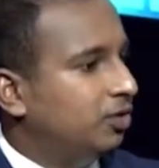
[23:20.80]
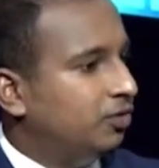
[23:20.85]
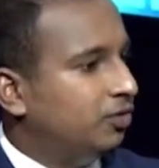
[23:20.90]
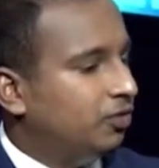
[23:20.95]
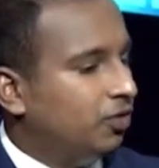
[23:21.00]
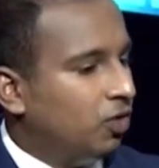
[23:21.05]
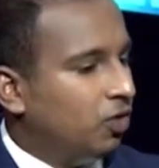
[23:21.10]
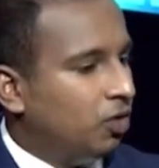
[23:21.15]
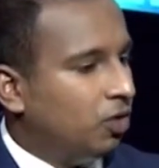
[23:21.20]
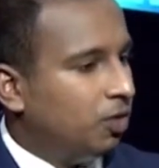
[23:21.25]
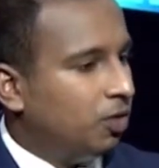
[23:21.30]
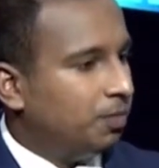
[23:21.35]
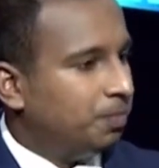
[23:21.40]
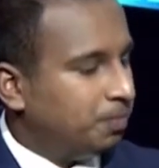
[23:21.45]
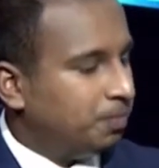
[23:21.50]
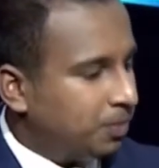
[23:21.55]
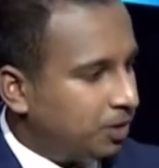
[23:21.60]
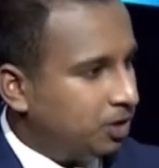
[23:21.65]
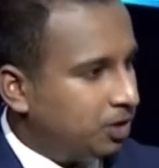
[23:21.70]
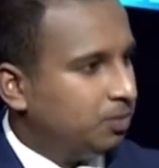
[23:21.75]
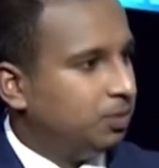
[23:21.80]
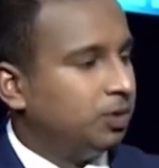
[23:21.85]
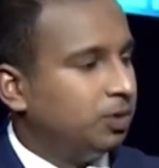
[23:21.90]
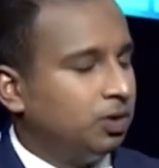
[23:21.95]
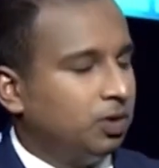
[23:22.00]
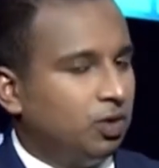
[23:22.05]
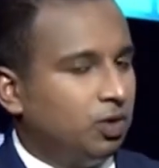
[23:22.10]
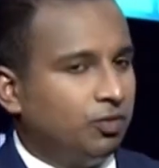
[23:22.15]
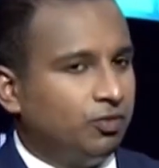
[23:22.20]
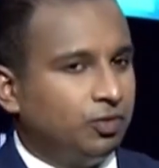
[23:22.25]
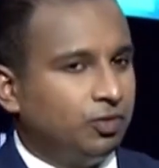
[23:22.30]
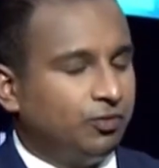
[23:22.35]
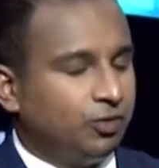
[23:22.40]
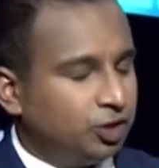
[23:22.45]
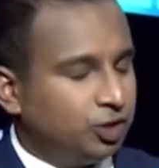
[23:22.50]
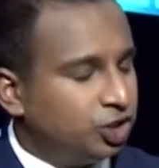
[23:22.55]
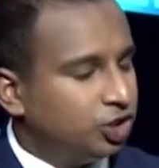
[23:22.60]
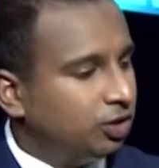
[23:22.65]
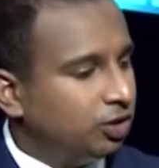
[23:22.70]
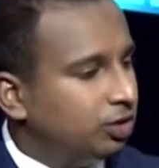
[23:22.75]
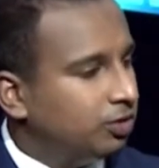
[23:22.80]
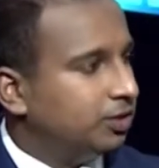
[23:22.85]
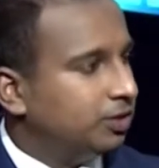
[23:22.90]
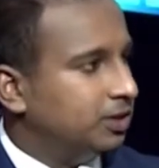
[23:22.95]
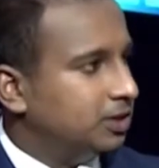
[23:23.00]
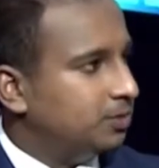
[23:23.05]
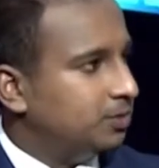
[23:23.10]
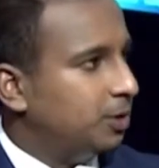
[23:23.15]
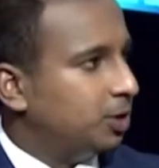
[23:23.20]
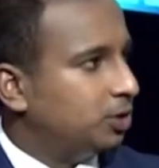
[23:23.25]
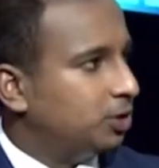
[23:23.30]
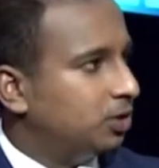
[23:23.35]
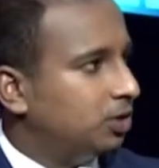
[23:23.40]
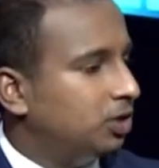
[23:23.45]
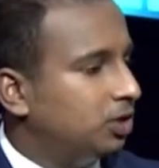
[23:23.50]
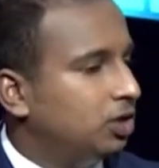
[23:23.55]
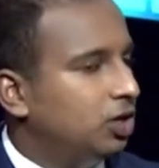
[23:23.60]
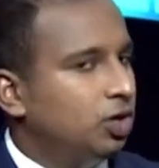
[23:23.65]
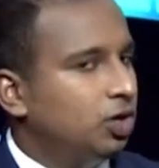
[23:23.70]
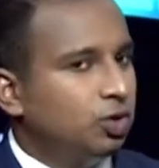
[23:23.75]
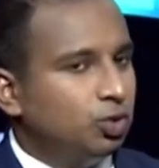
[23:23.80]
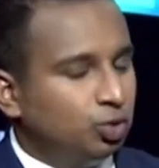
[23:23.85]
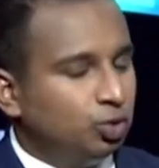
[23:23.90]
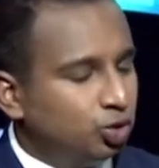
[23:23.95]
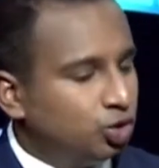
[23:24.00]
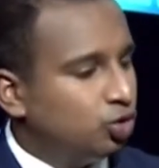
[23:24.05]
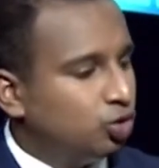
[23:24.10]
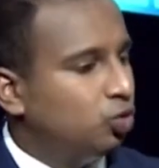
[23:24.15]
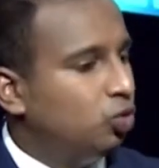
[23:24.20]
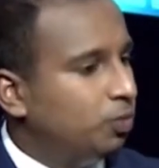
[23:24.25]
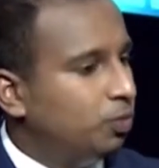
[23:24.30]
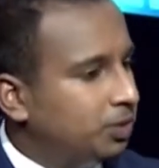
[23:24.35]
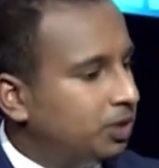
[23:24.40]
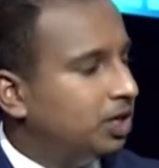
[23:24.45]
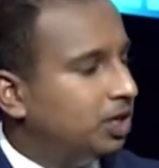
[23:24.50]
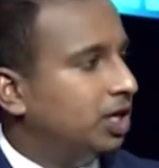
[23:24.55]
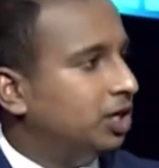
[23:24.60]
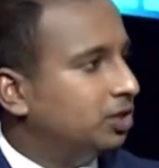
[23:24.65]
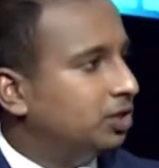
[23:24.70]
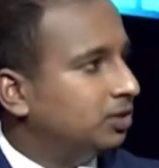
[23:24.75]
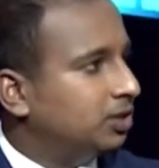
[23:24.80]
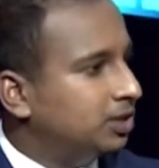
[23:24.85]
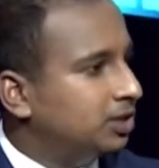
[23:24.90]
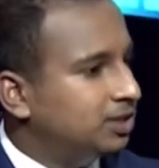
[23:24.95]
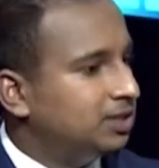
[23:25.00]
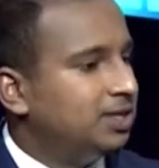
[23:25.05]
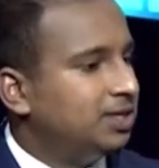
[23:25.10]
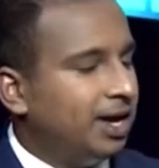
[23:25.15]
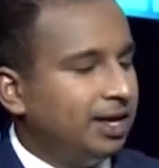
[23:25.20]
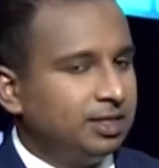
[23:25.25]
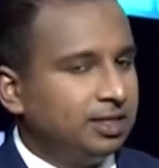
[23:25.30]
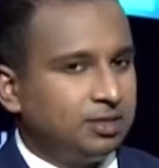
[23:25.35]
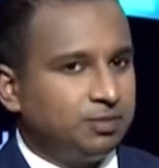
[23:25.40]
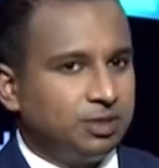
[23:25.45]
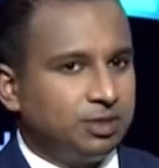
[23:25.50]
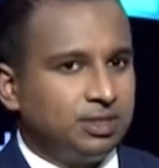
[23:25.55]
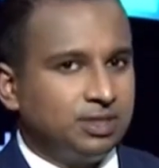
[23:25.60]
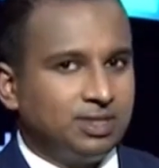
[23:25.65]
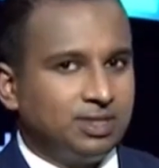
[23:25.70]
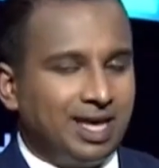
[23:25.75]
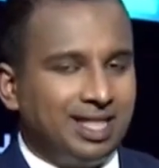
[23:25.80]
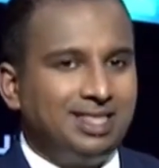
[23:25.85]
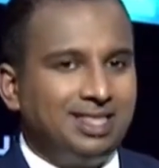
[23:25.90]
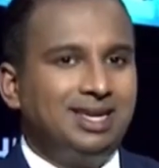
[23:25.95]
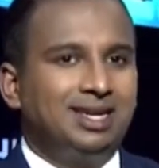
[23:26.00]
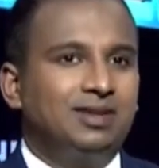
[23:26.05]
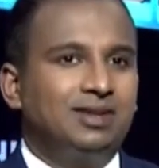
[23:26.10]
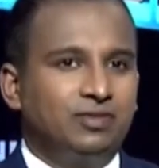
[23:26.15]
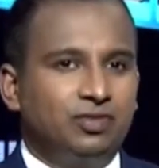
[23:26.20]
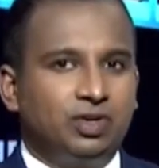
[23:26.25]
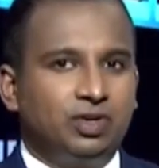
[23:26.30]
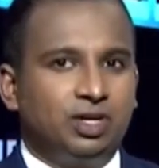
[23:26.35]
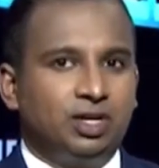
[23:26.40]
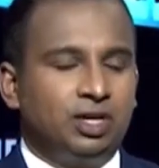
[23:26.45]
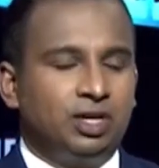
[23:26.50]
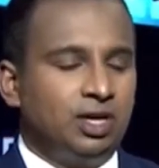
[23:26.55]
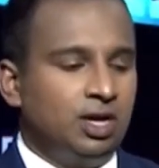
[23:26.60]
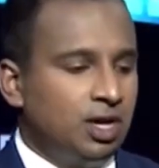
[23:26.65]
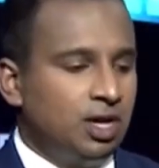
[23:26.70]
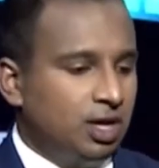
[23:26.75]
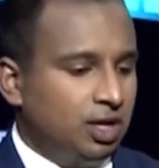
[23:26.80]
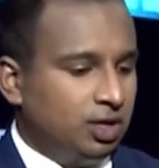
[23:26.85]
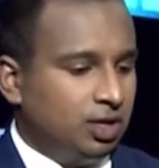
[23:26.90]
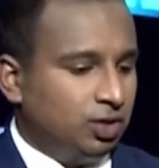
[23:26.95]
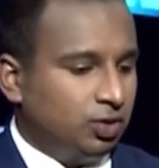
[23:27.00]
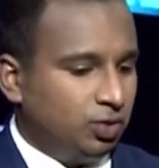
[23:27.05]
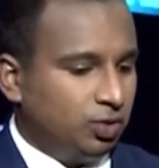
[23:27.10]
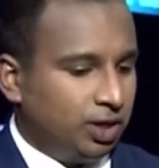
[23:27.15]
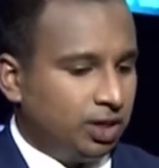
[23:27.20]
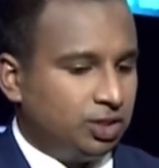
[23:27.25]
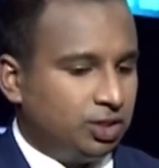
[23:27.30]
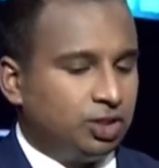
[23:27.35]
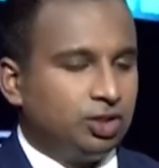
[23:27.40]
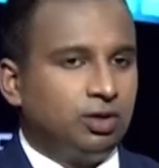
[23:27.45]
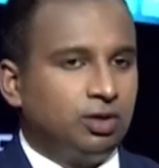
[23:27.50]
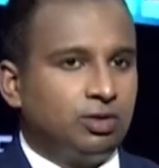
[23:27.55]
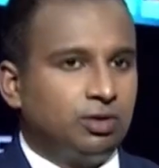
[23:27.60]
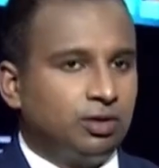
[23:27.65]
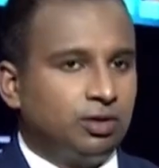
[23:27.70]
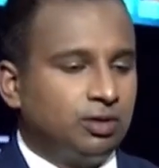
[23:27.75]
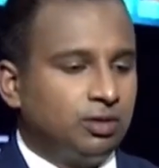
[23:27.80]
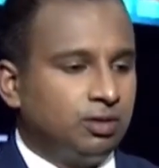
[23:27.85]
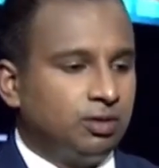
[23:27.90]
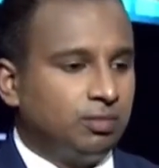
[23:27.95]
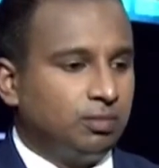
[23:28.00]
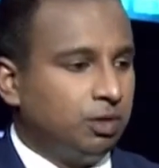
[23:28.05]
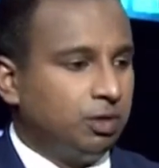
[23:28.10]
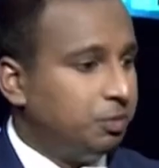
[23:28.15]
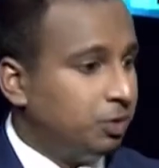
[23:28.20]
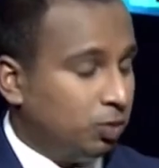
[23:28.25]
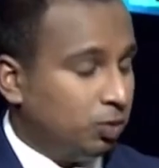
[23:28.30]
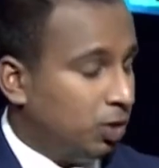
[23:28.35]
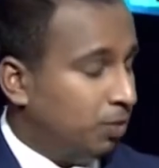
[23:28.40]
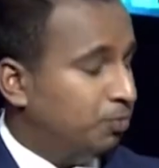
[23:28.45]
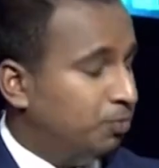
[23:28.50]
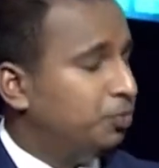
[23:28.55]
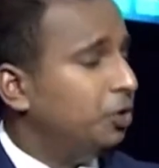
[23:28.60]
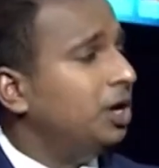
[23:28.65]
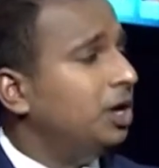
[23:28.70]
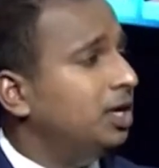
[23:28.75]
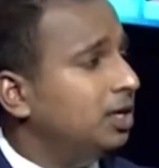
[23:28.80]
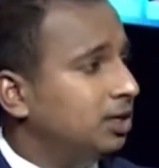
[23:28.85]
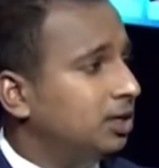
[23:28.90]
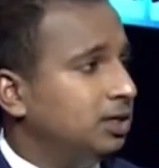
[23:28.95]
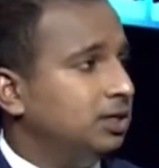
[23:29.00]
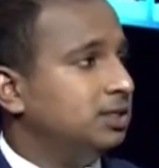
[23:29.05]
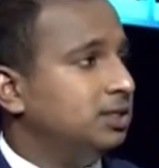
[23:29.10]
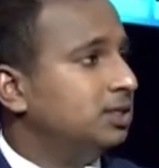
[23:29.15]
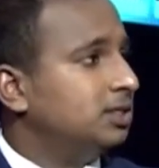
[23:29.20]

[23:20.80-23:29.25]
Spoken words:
for people or for children especially who show potential in science? Because at the end of the day, you get children maybe who are brilliant in